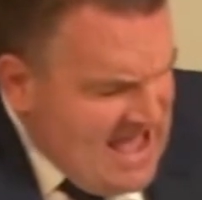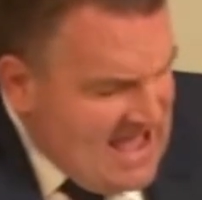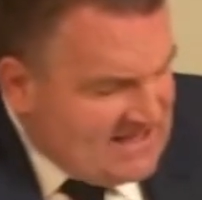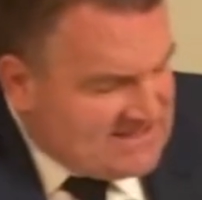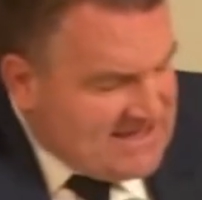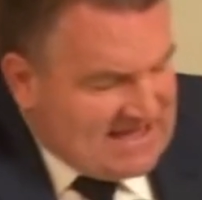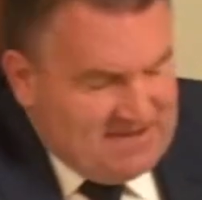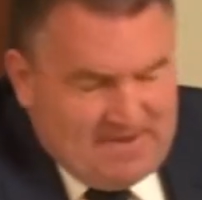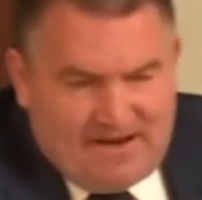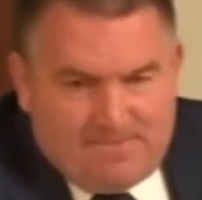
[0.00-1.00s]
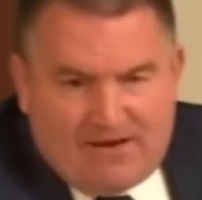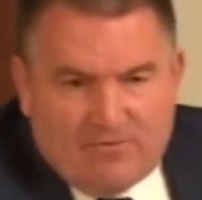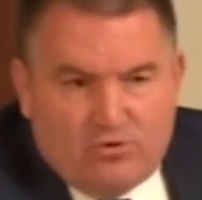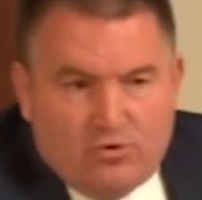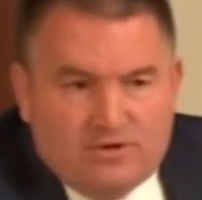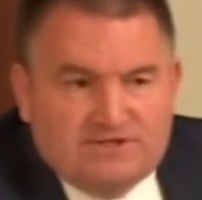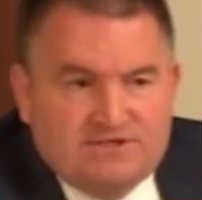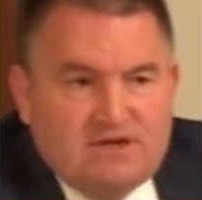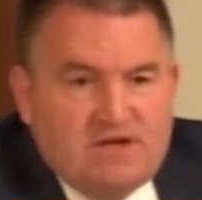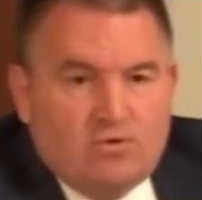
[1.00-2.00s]
As documented by
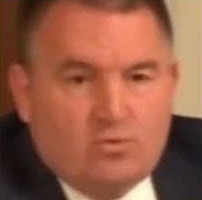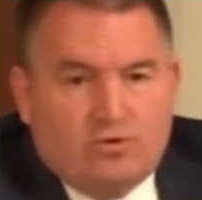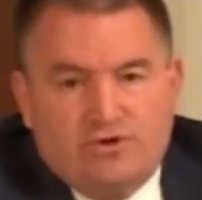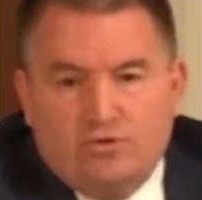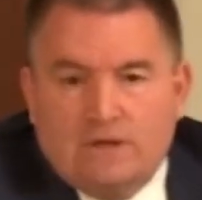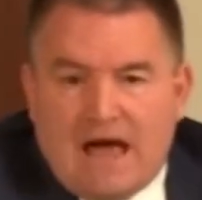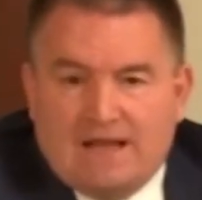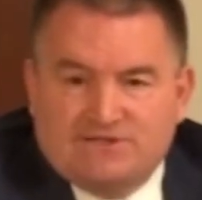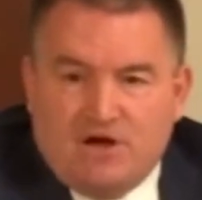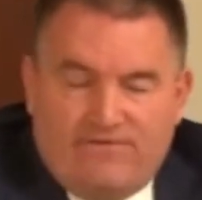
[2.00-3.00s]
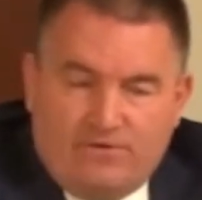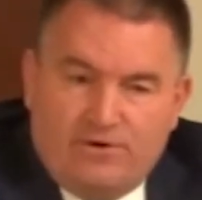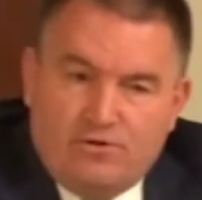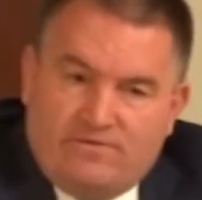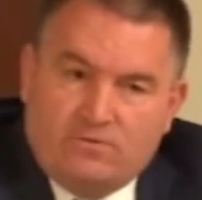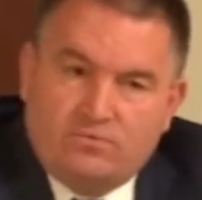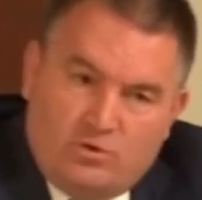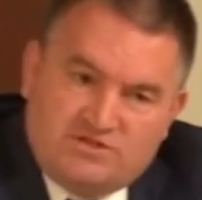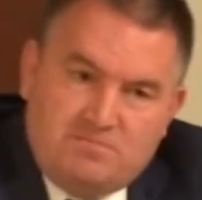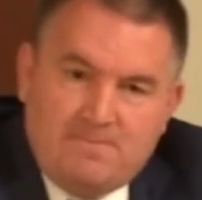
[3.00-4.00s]
reports, we're going to do a lot of scuffling over
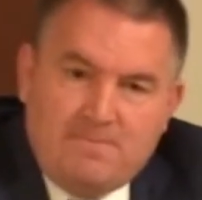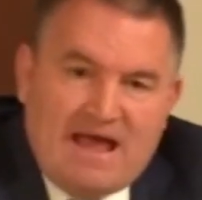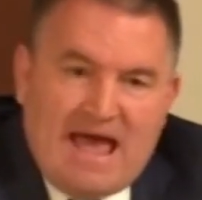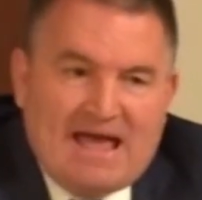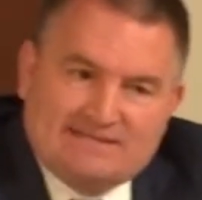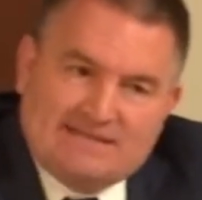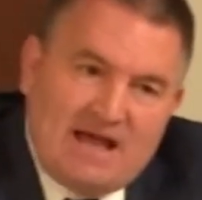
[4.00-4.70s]
what's meant by as